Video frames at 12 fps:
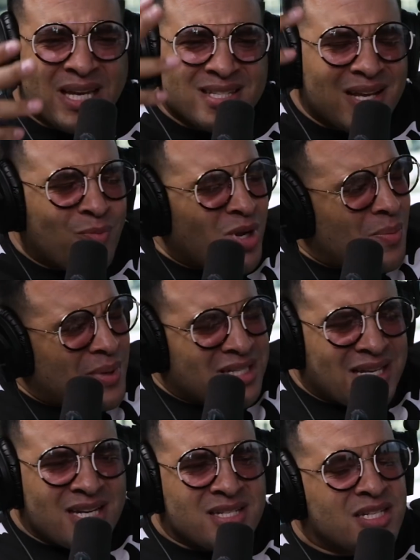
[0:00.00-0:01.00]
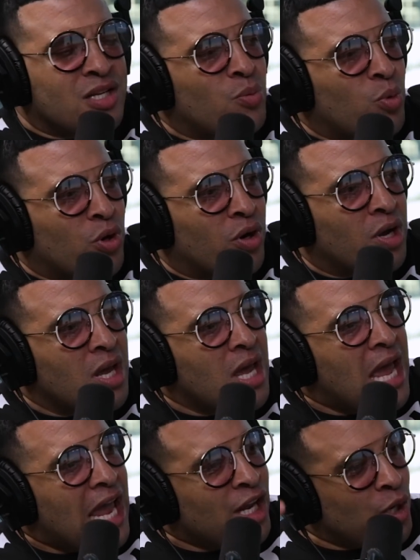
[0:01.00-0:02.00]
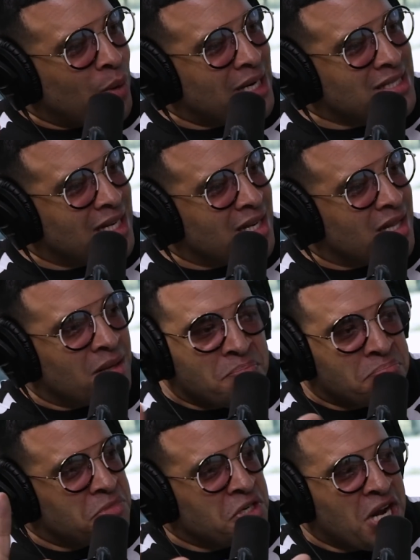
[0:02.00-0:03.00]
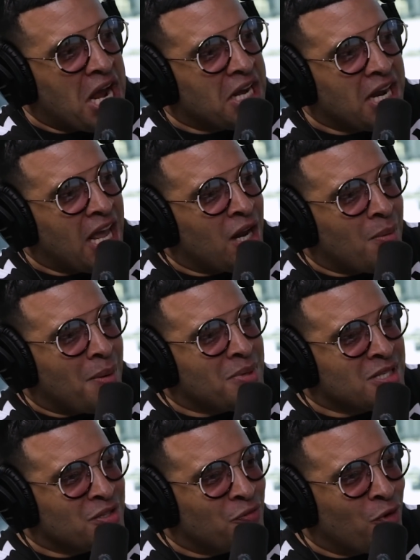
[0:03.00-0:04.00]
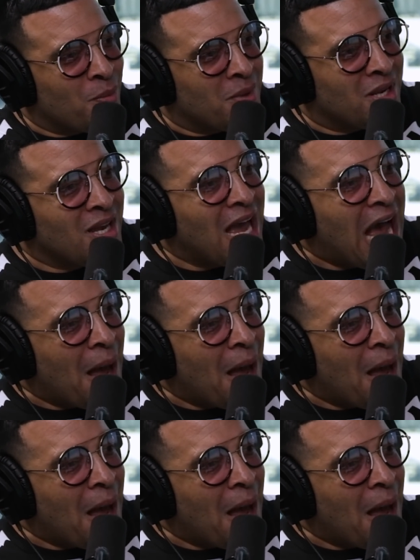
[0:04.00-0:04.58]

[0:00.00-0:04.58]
biggest one of the biggest agencies in the world. And you know what I said to them? You're not going to handle my business for me.